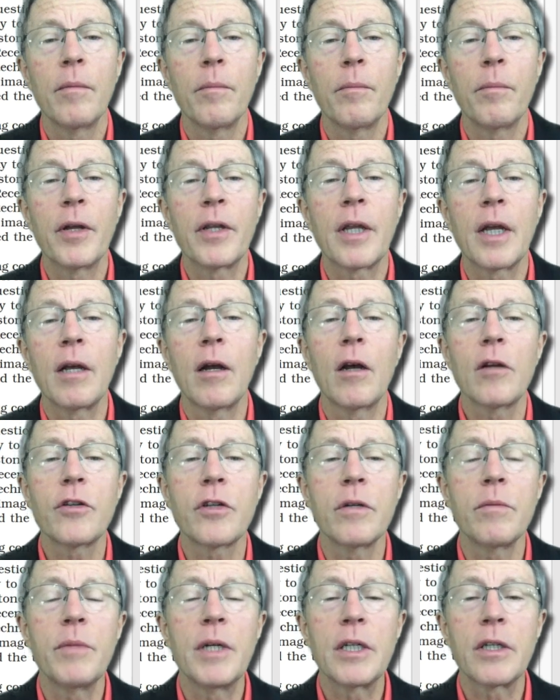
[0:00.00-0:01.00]
but they
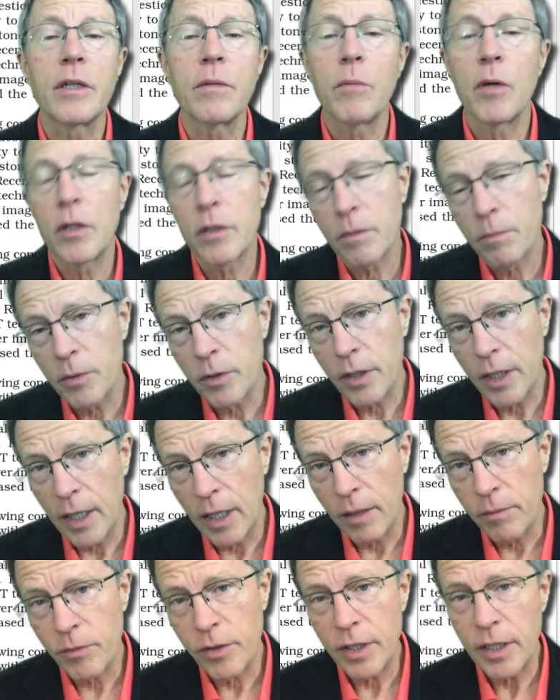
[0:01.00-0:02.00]
also mention multiple
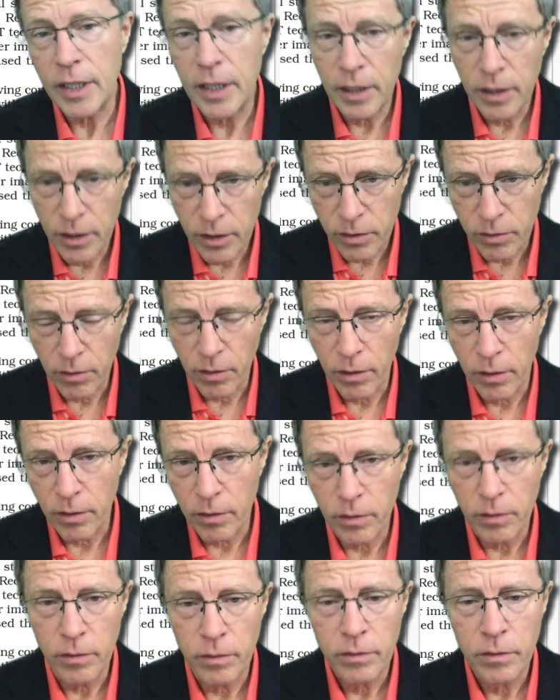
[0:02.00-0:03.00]
times in this
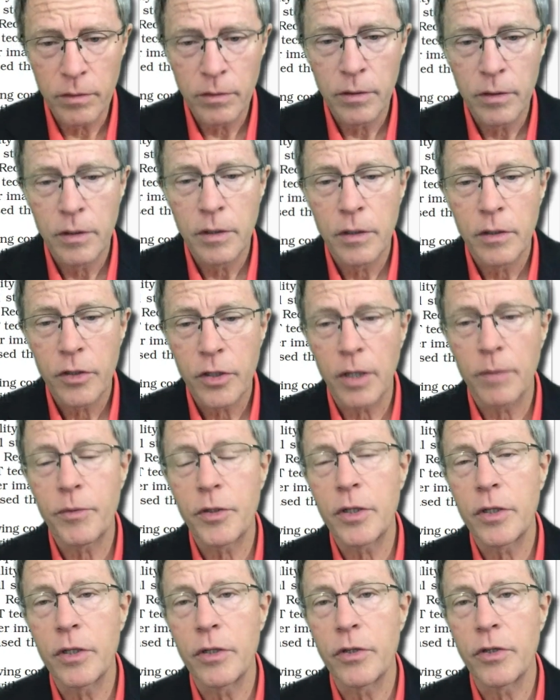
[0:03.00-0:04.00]
article
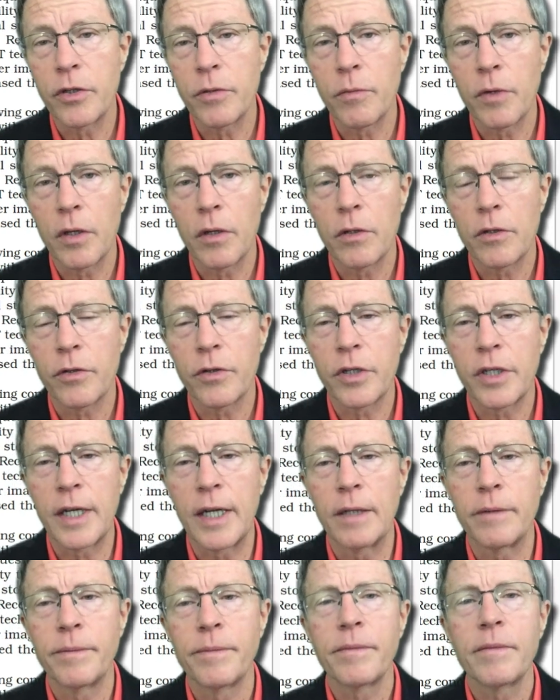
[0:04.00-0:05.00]
substitution with
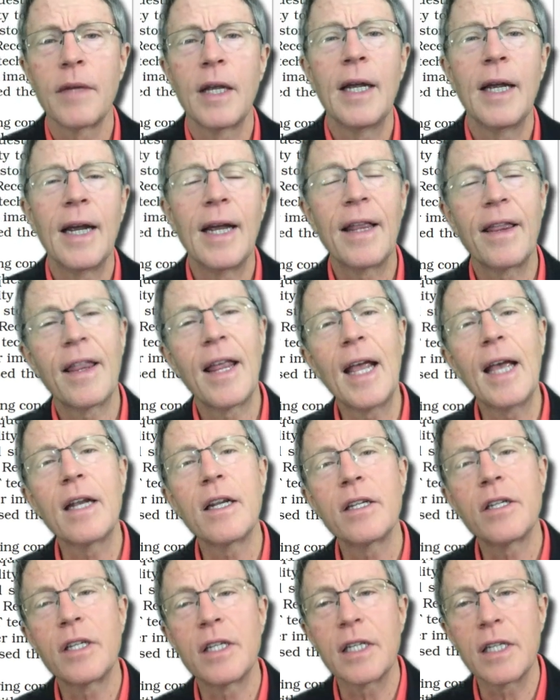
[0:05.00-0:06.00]
ultrasound. And
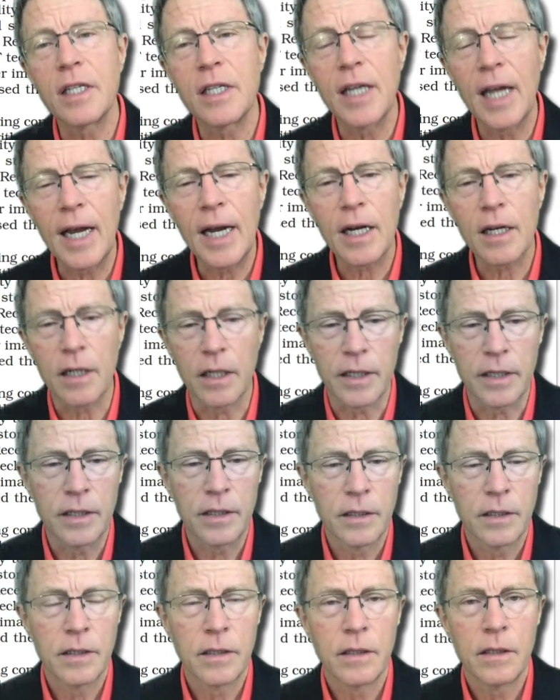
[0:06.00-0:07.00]
that is exactly
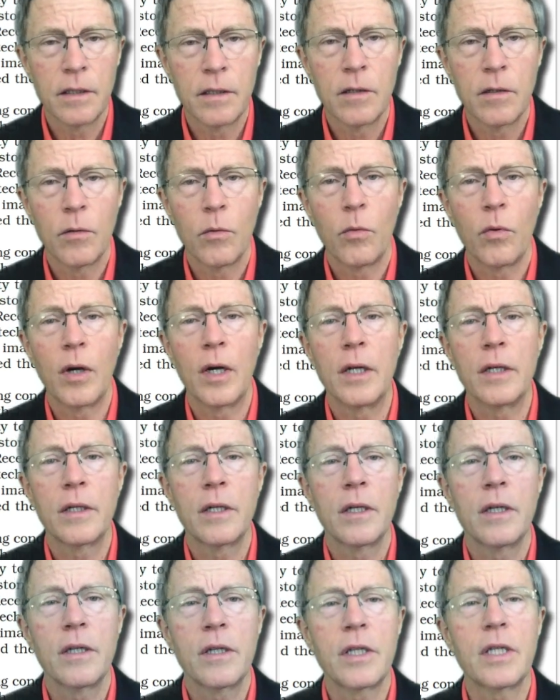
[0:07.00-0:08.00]

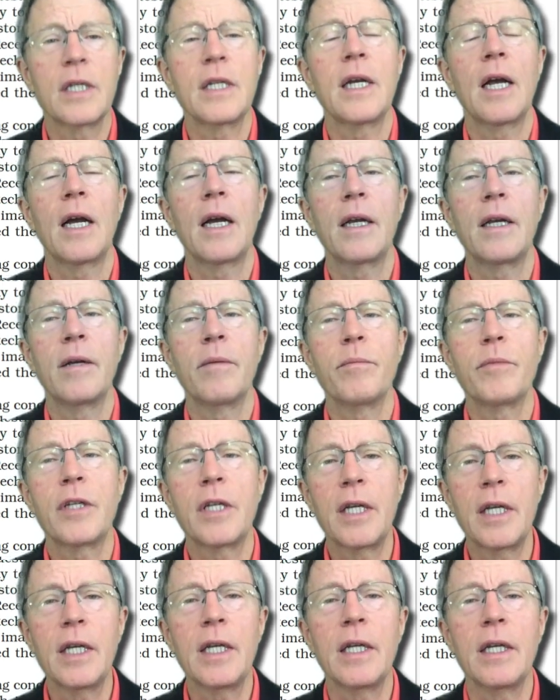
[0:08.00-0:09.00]
what
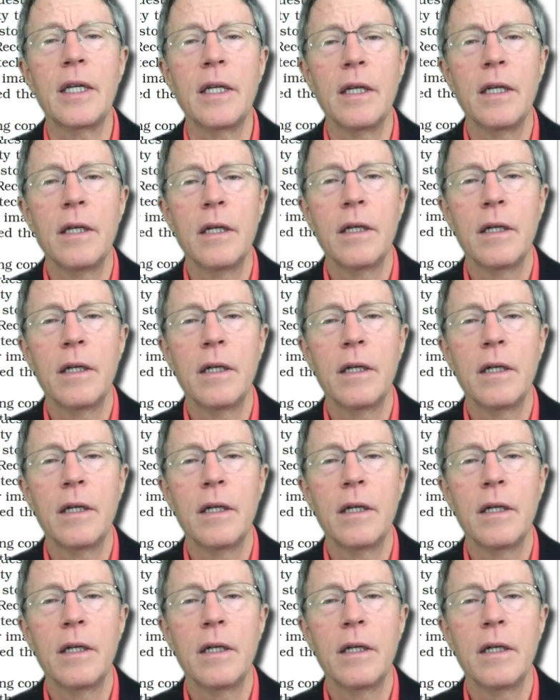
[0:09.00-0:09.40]
CIMT